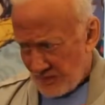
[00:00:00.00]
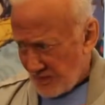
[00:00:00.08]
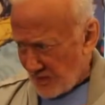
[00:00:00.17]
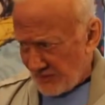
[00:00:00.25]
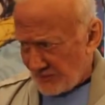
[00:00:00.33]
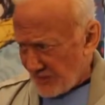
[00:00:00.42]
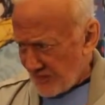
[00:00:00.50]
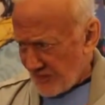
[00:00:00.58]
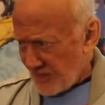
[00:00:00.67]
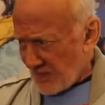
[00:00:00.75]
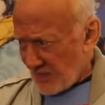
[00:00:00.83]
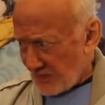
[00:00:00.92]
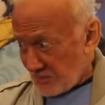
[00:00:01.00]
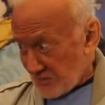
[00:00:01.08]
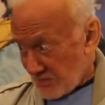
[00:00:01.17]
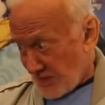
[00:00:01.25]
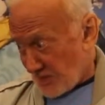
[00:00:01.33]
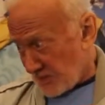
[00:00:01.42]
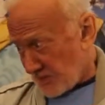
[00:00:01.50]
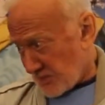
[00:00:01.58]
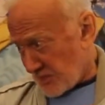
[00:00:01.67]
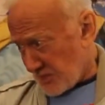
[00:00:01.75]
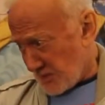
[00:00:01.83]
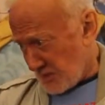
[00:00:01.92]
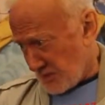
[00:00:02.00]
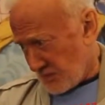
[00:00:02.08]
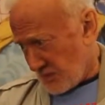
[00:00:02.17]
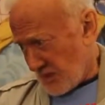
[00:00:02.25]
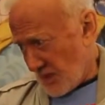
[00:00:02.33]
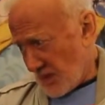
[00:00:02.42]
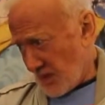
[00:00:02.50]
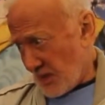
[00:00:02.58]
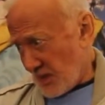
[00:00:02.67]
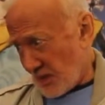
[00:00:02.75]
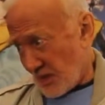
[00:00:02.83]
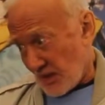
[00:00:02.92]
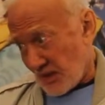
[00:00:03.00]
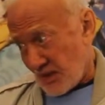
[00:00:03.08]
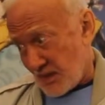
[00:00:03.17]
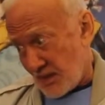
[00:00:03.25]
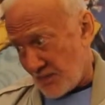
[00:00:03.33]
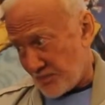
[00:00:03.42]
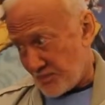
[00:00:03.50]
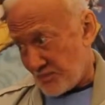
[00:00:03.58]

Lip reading: in everything I was able to do. And I keep